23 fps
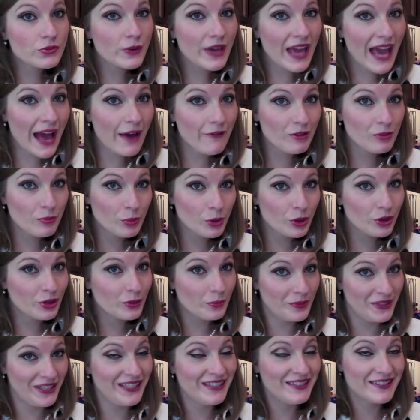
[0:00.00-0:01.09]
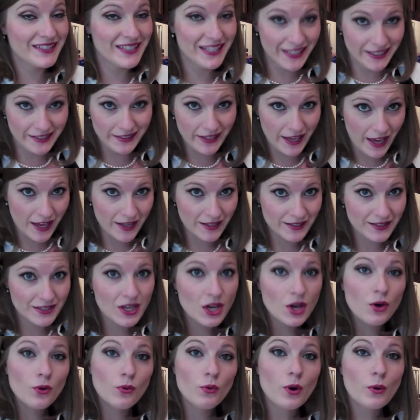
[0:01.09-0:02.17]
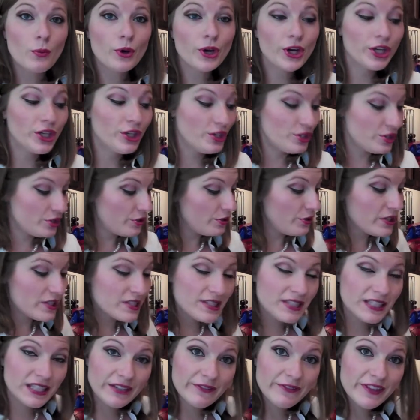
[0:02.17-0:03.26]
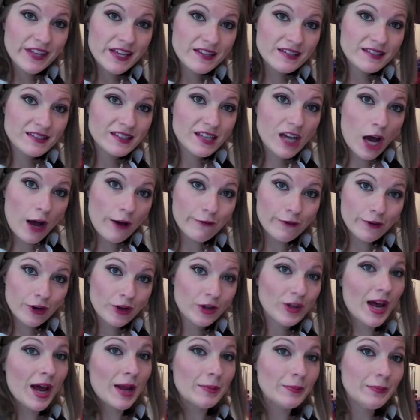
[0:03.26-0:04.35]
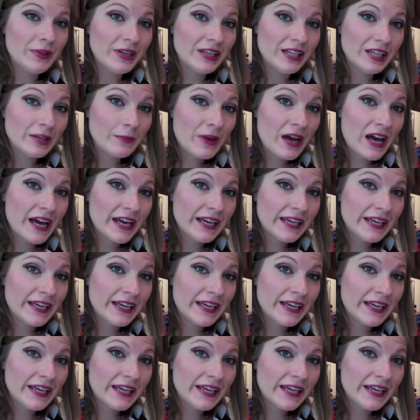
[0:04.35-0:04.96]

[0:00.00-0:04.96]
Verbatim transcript: we haven't put the beans in yet. What we're gonna do is leave this covered on medium-high